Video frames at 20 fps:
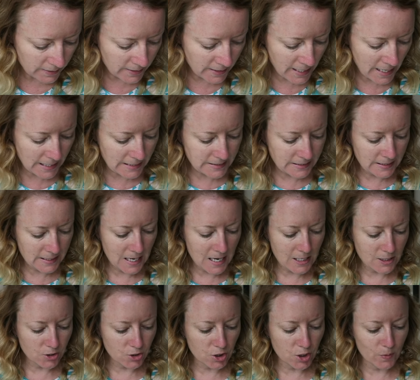The next thing
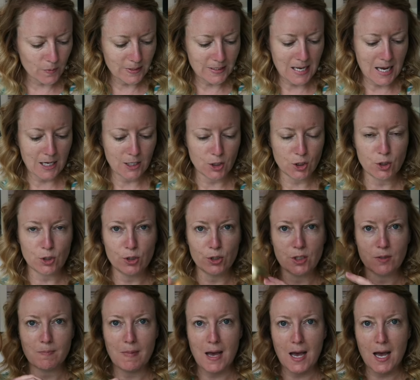I do is I
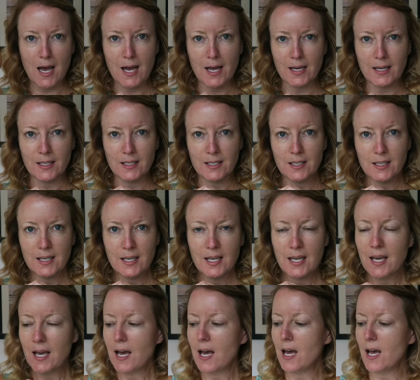use my
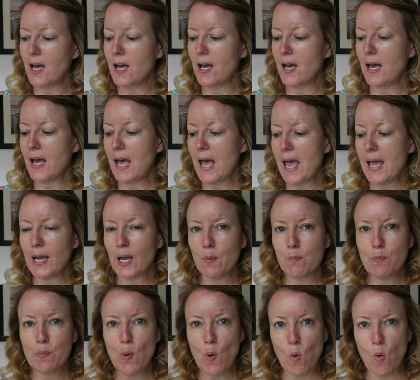uh, egg
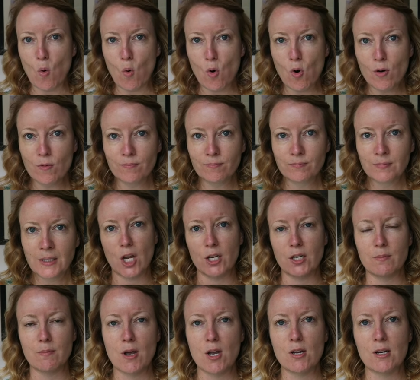pore
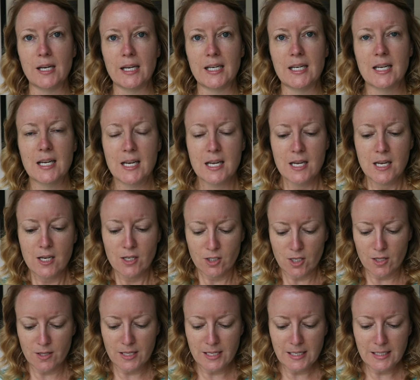Tony Moly.
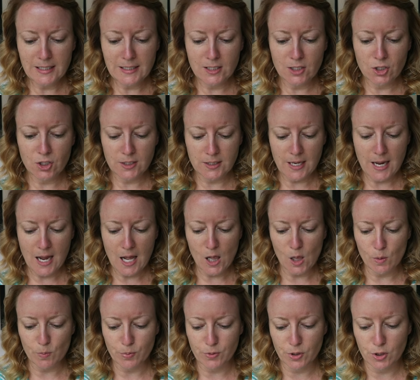So this just
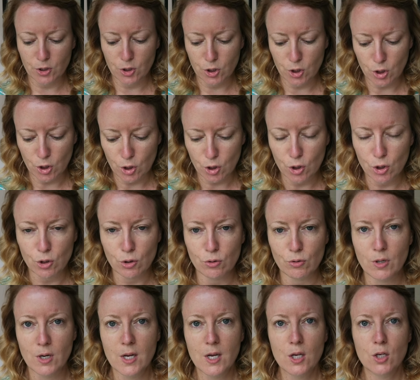helps
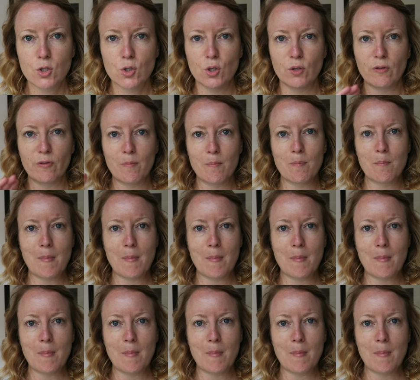to sort of